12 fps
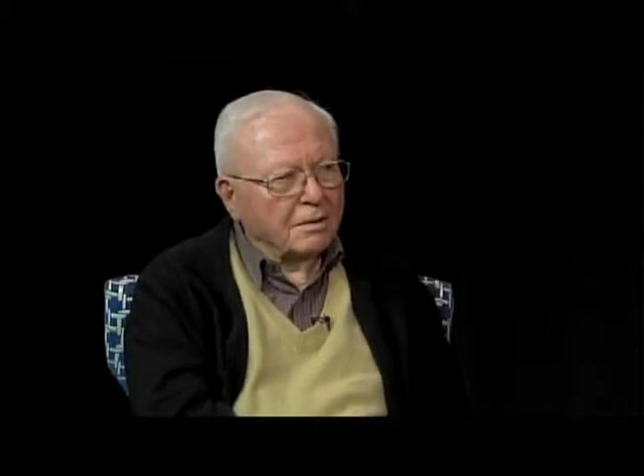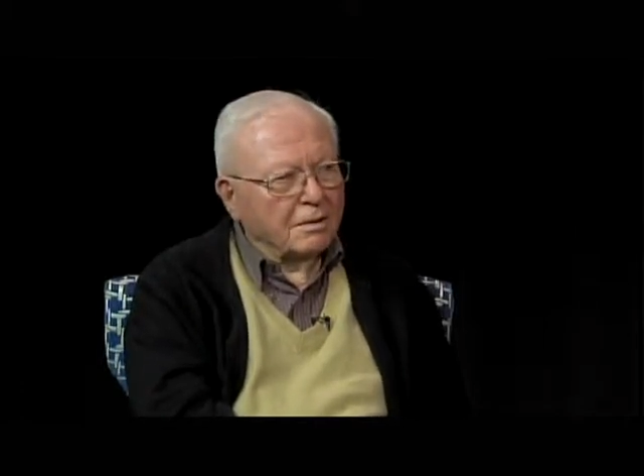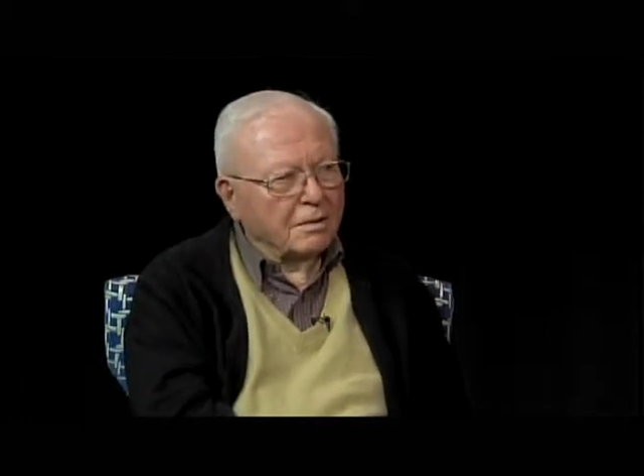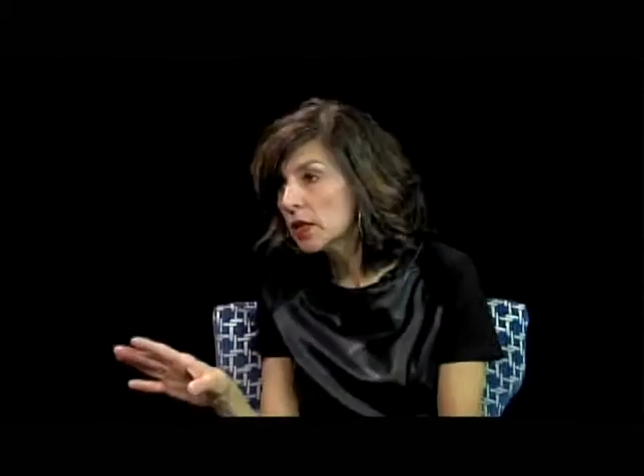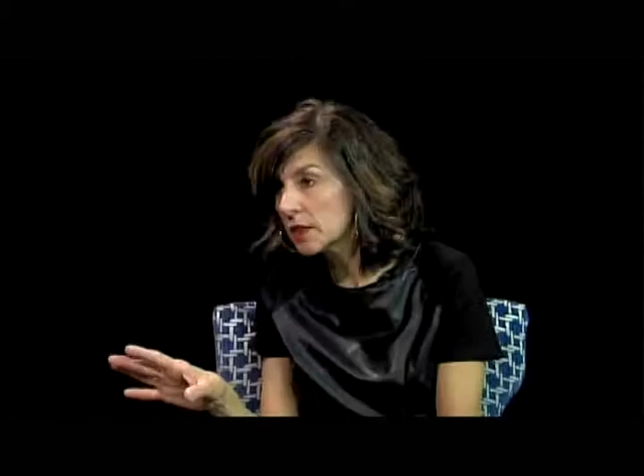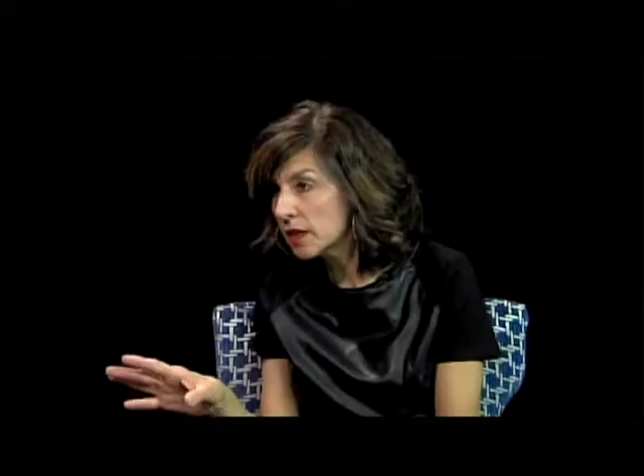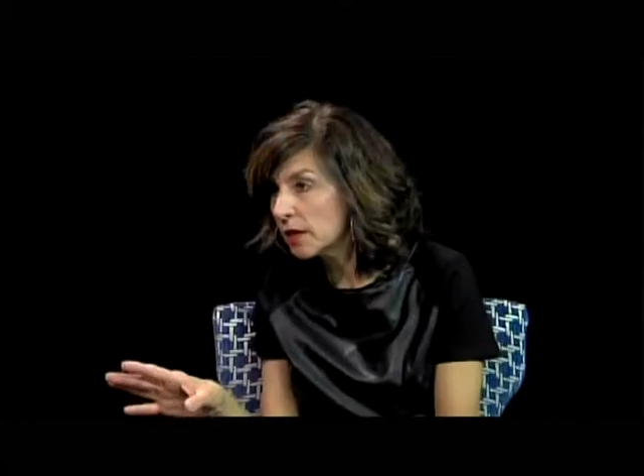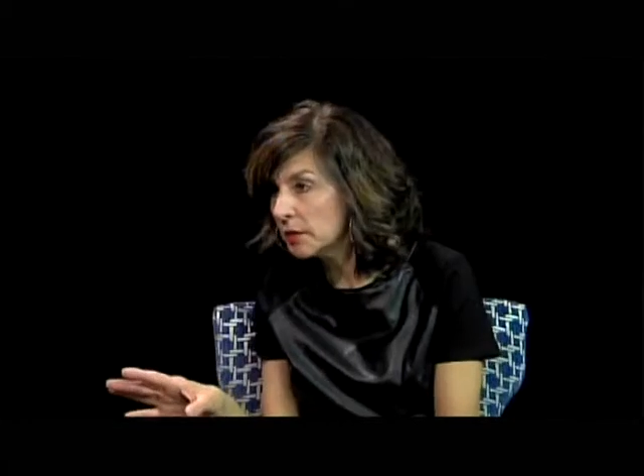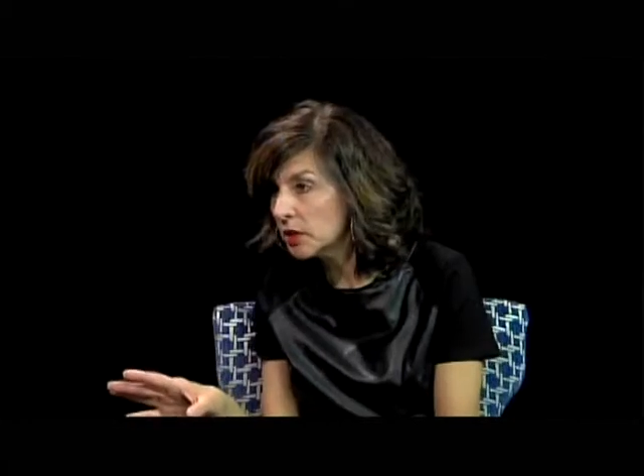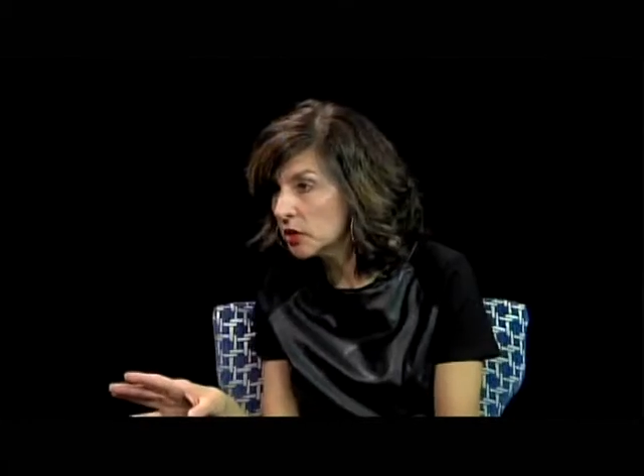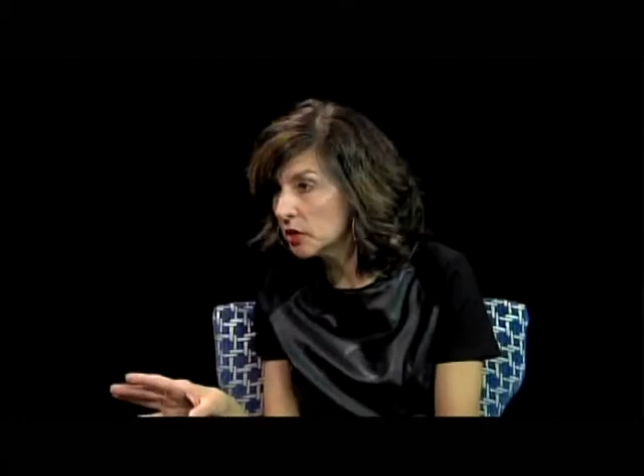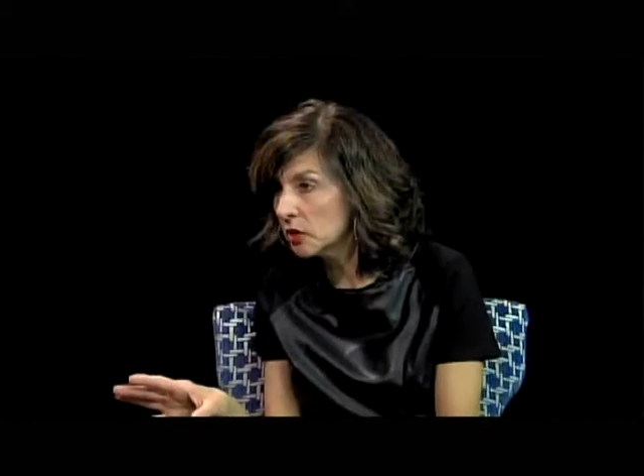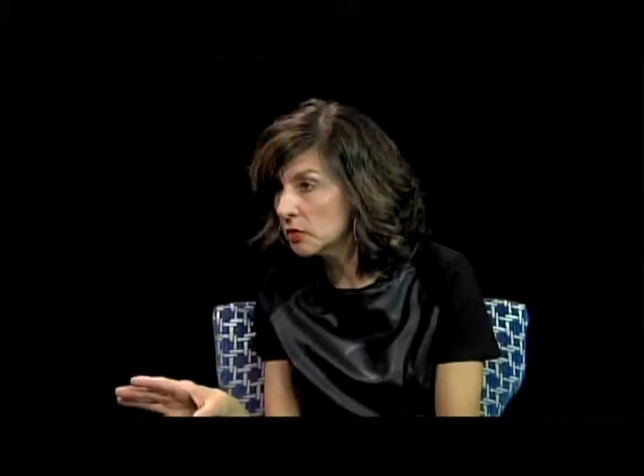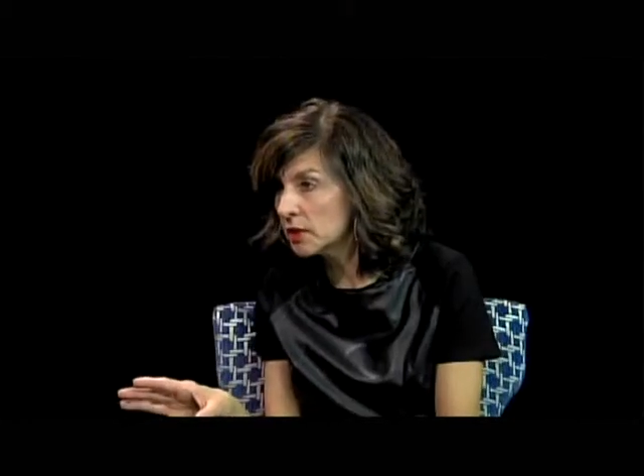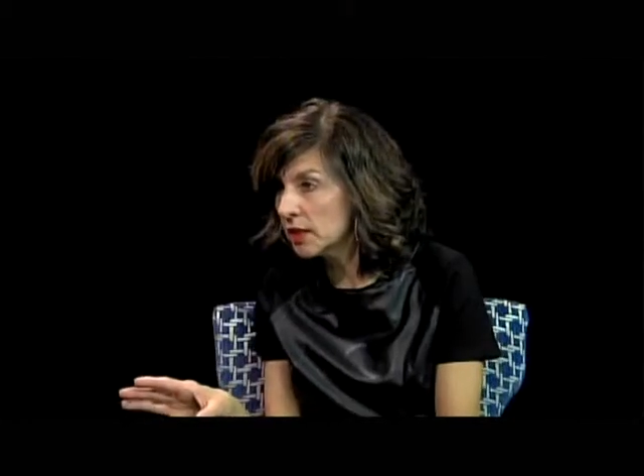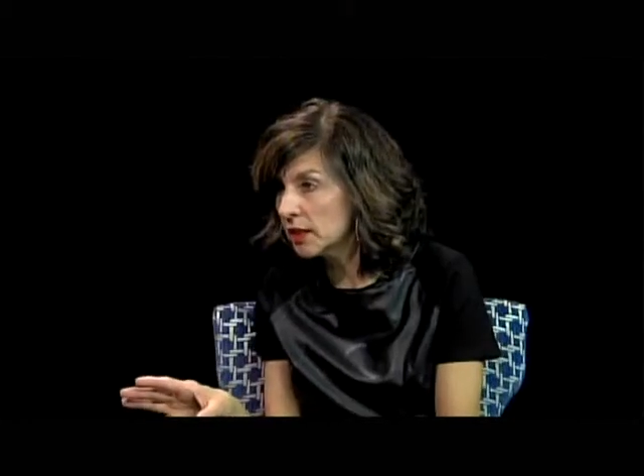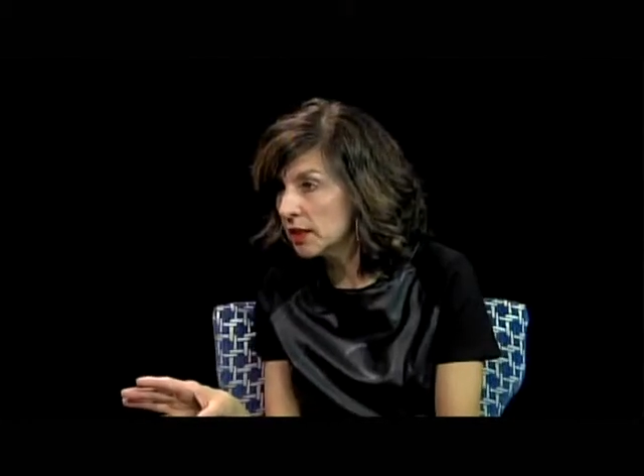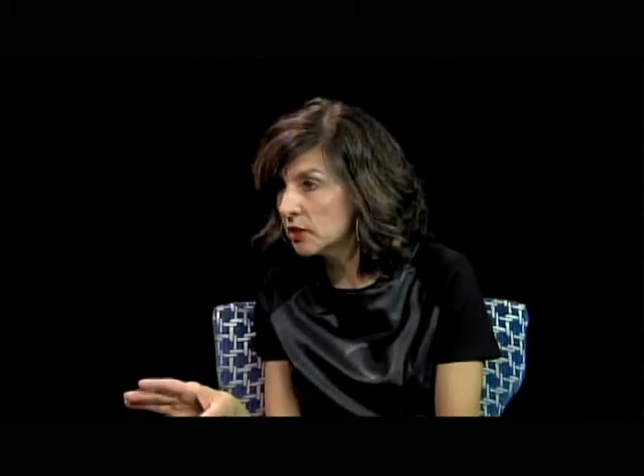because I bet you in those
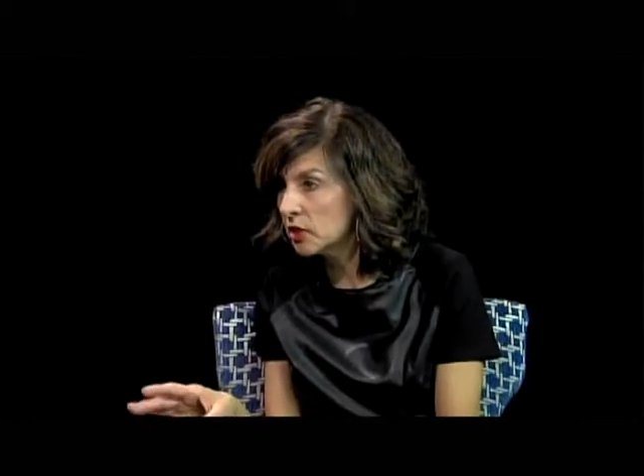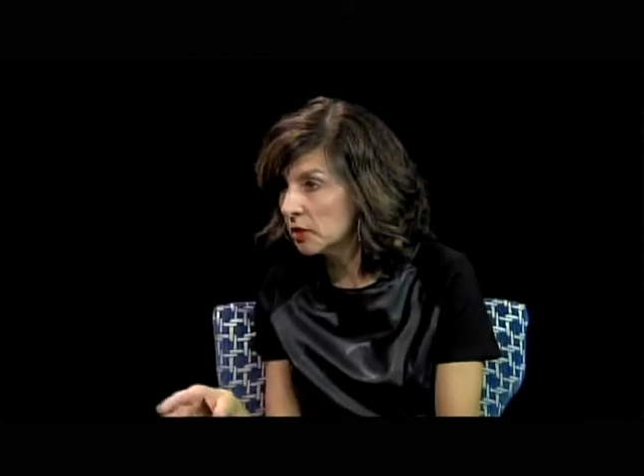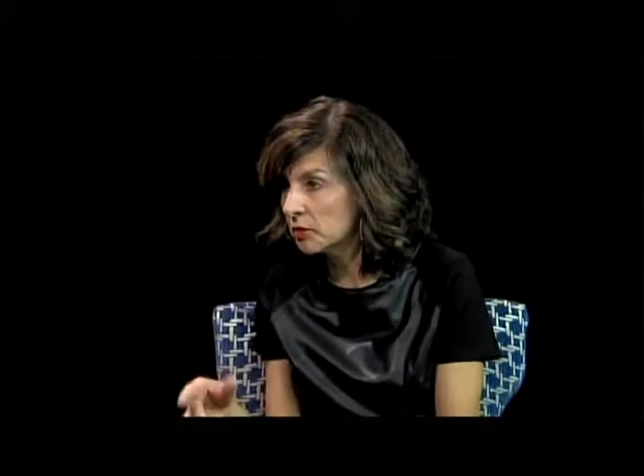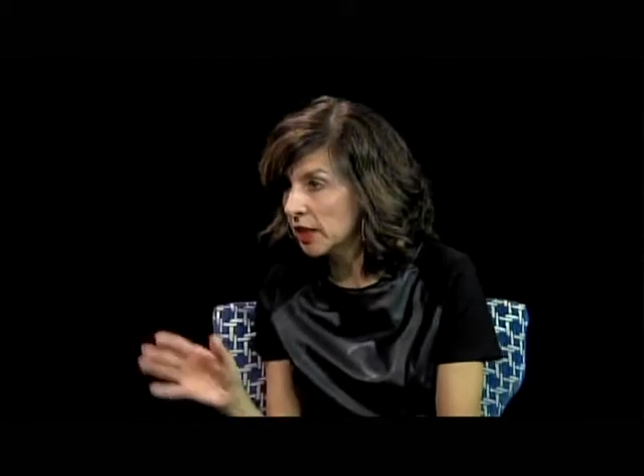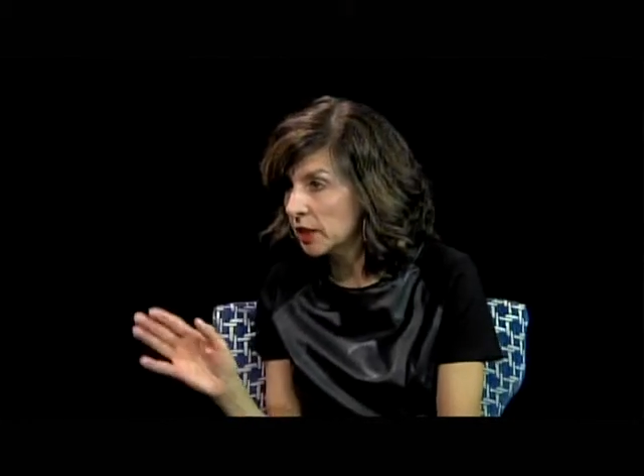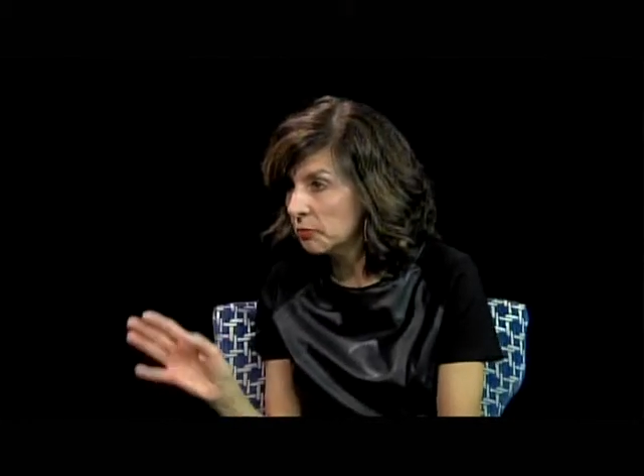day and age they were like,